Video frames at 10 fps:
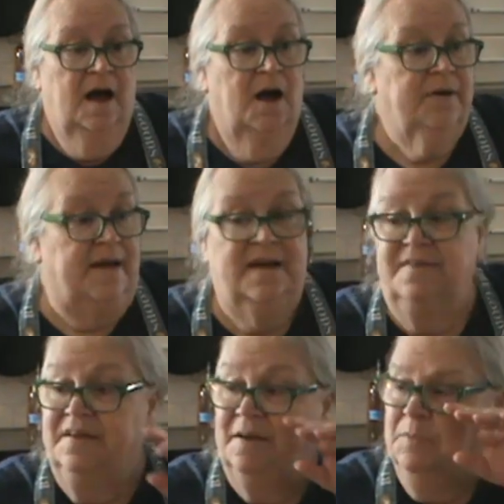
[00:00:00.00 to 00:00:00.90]
Okay,
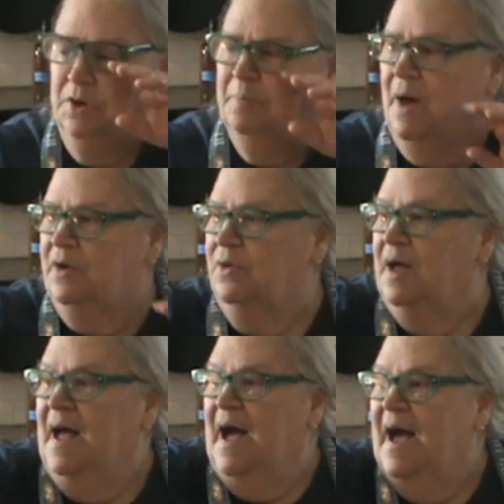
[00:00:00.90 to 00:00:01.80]
and then I'm gonna
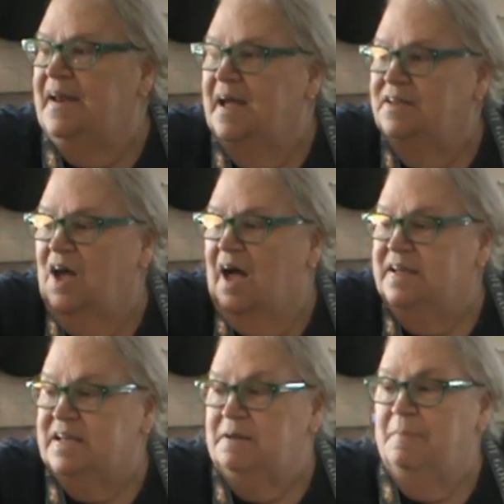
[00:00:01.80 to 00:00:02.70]
bottle. And
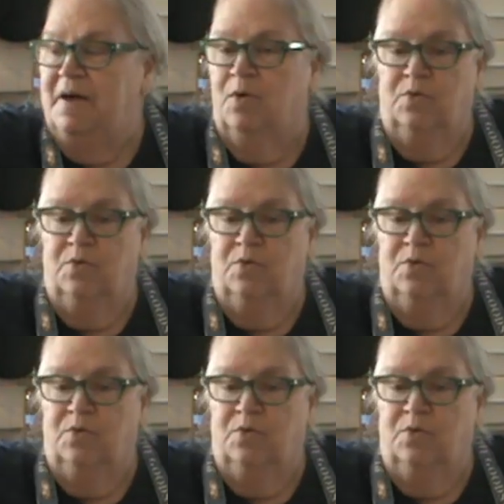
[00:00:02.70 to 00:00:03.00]
I keep my